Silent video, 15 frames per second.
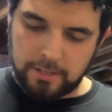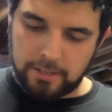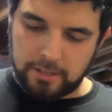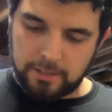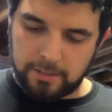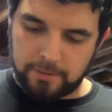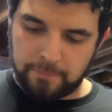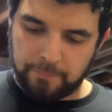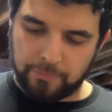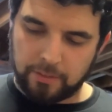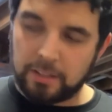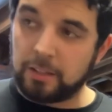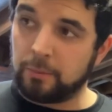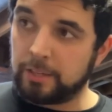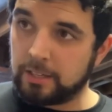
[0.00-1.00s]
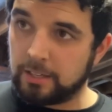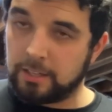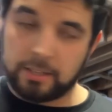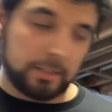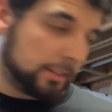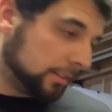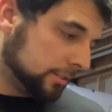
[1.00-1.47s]
and then we can get
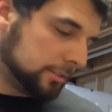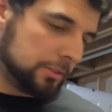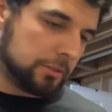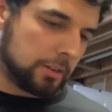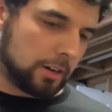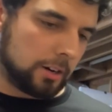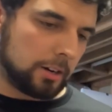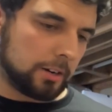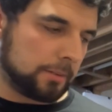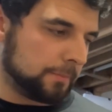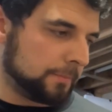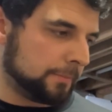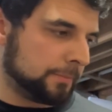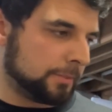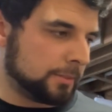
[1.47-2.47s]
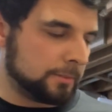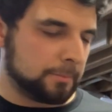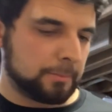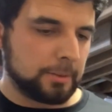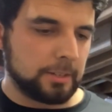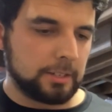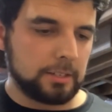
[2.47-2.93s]
into this new car.
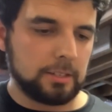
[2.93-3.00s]
But